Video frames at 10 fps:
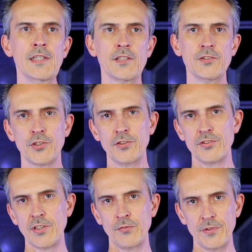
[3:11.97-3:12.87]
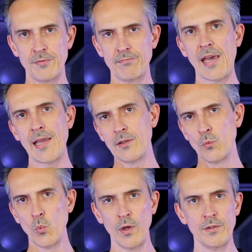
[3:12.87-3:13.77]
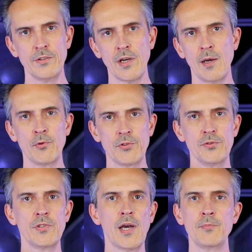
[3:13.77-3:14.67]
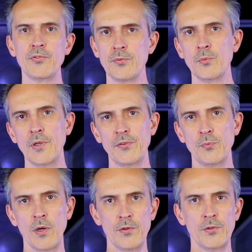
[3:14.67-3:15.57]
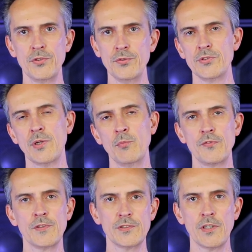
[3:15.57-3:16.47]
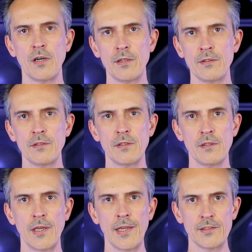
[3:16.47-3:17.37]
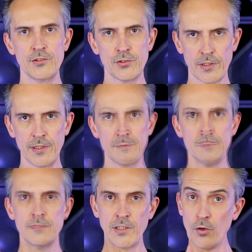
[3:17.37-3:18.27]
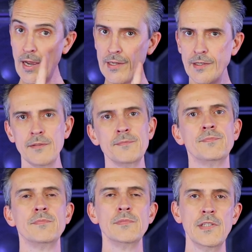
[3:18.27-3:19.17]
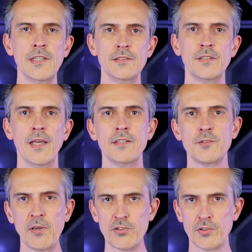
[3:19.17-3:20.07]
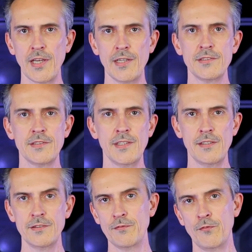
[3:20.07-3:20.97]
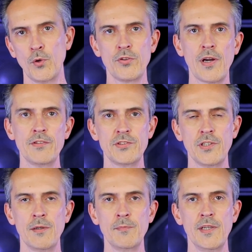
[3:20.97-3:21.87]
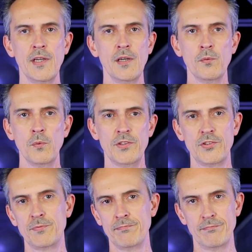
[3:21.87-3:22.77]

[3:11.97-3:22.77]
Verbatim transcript: concern yourself with adding one top or two tops with one or two subwoofers on a circuit. The Kraken is a special case. It is a four driver sub, which